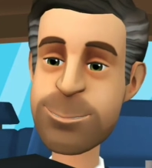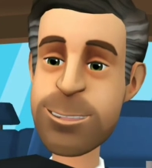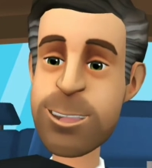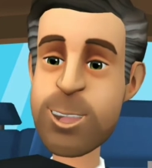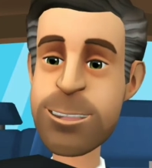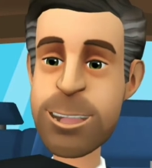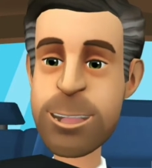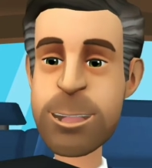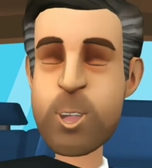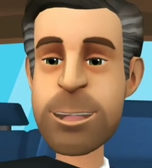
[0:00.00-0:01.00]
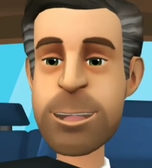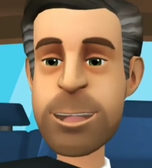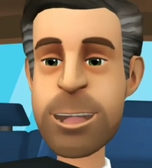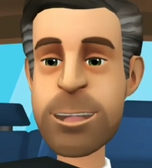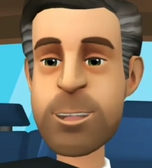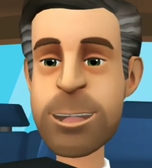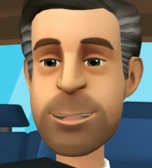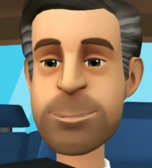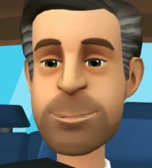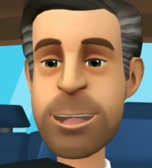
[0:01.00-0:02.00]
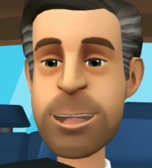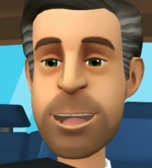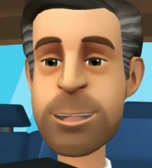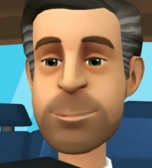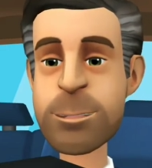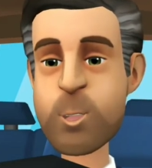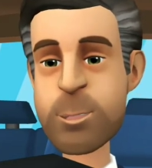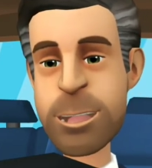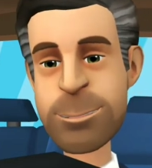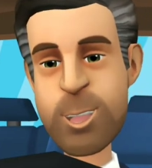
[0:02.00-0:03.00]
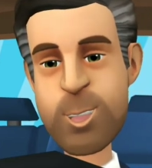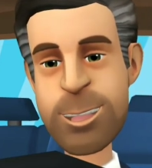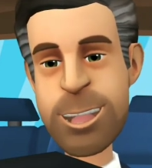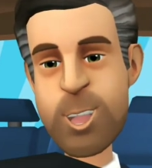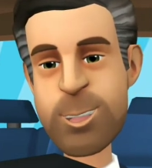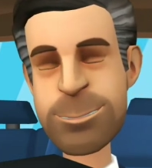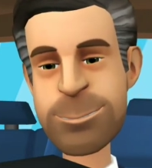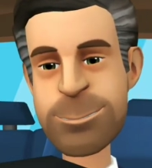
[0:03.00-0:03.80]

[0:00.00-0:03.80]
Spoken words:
if you haven't requested delivery, it's time to pick up your car.